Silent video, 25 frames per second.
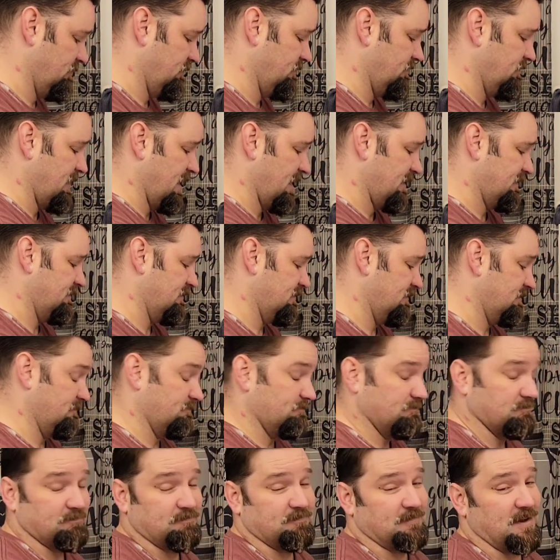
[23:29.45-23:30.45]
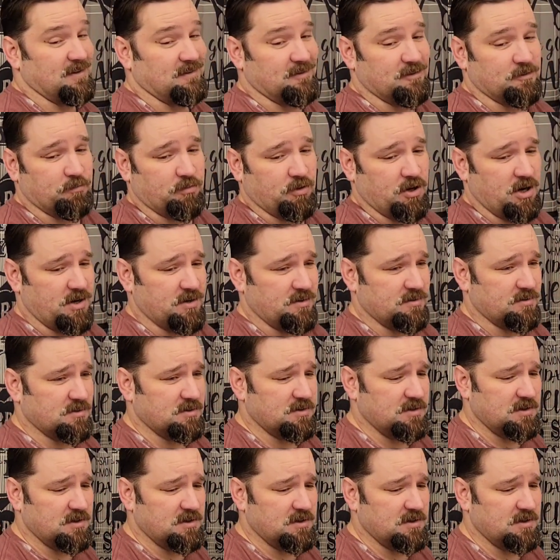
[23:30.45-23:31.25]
that's his price.